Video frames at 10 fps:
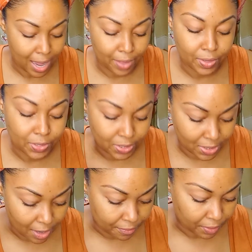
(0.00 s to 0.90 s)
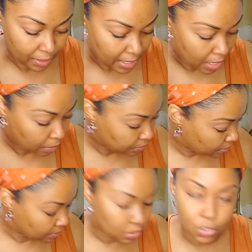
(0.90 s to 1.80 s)
and this has definitely helped.
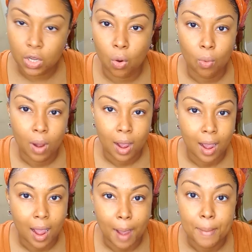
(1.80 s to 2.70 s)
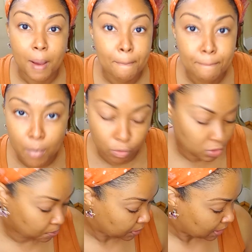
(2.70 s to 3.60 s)
So I'm
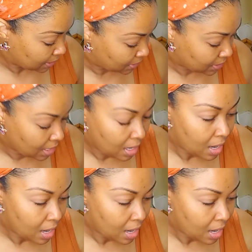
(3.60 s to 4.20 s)
most pleased.